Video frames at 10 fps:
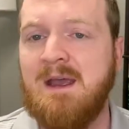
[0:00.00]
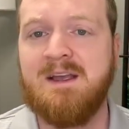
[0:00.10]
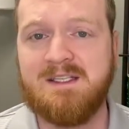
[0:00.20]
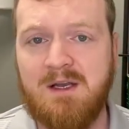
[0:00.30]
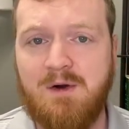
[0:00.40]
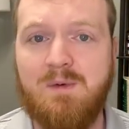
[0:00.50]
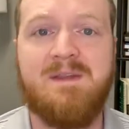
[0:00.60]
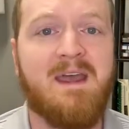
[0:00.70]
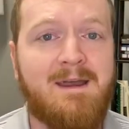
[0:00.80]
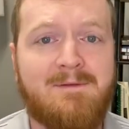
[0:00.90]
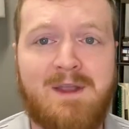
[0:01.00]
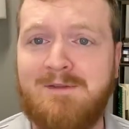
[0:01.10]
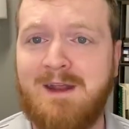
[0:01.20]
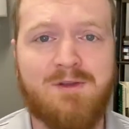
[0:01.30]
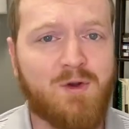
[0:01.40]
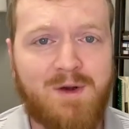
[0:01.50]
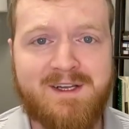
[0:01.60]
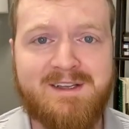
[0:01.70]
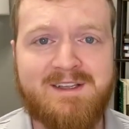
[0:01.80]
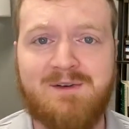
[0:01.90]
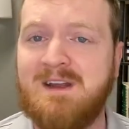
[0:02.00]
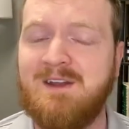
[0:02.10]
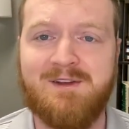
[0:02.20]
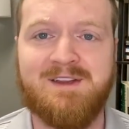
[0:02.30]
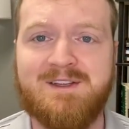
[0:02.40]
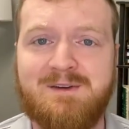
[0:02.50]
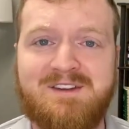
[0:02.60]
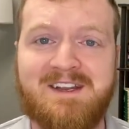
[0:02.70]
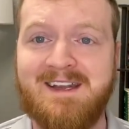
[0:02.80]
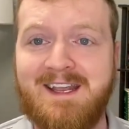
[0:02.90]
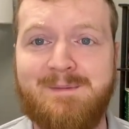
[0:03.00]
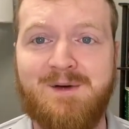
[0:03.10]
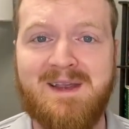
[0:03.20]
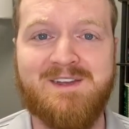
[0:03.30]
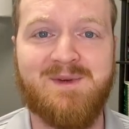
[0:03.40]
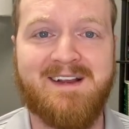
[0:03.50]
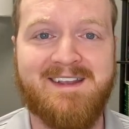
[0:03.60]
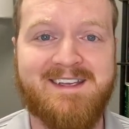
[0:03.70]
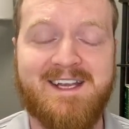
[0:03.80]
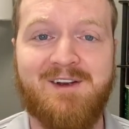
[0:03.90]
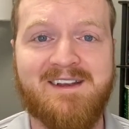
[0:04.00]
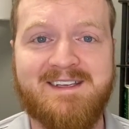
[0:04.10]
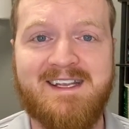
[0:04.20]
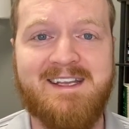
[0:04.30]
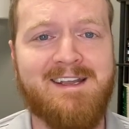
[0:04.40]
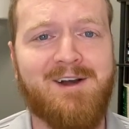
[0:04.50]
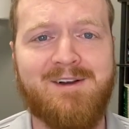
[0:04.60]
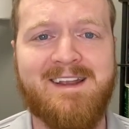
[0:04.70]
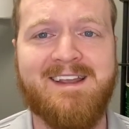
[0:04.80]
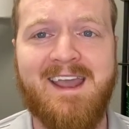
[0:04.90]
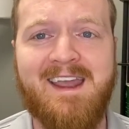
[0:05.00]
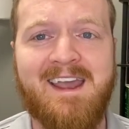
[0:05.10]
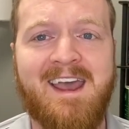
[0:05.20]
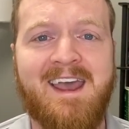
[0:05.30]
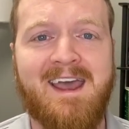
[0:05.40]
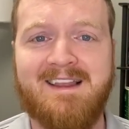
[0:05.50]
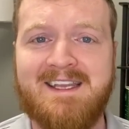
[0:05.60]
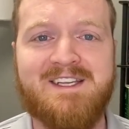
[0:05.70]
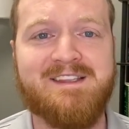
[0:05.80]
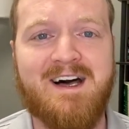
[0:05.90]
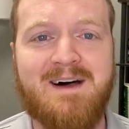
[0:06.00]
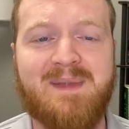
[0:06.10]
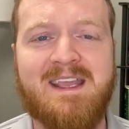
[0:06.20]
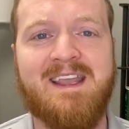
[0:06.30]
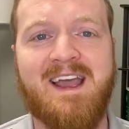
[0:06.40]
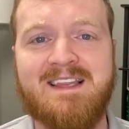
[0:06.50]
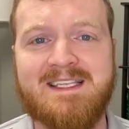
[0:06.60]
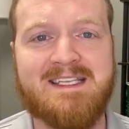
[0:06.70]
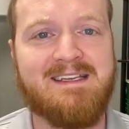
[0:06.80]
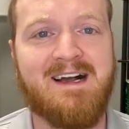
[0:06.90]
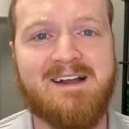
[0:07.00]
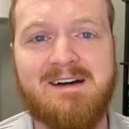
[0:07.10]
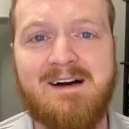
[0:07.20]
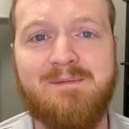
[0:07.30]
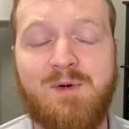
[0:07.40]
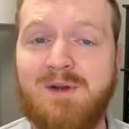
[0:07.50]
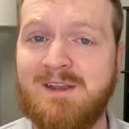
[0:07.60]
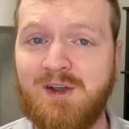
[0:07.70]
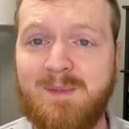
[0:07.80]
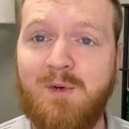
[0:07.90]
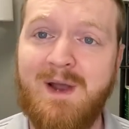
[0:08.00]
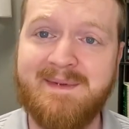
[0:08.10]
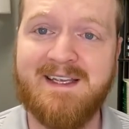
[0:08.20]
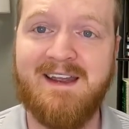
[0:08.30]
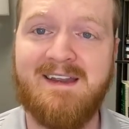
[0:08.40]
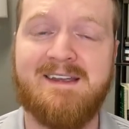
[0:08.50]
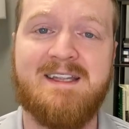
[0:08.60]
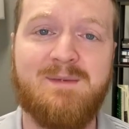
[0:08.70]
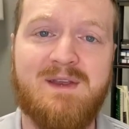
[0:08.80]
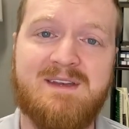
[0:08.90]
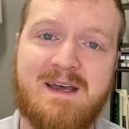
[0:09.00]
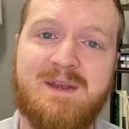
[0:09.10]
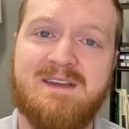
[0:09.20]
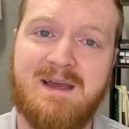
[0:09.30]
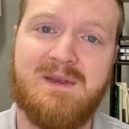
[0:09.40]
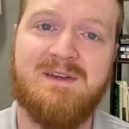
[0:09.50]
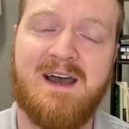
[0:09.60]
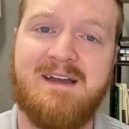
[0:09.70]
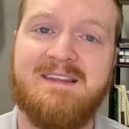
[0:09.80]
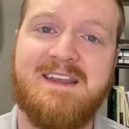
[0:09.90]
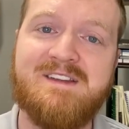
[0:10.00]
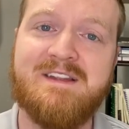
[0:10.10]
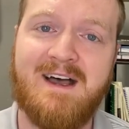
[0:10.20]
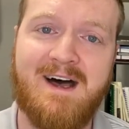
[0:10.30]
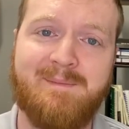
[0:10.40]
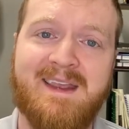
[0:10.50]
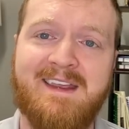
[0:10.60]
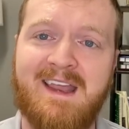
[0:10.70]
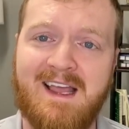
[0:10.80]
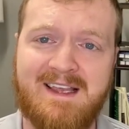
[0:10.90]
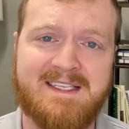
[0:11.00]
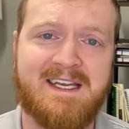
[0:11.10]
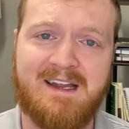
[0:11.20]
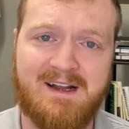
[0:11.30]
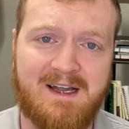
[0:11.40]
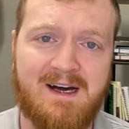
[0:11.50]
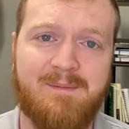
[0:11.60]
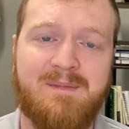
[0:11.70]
So with that, if you have any other questions or any other concerns, you can email me directly, Derek, D-E-R-E-K, at legionlawpllc.com, or you can go to my website, www.legionlawpllc.com.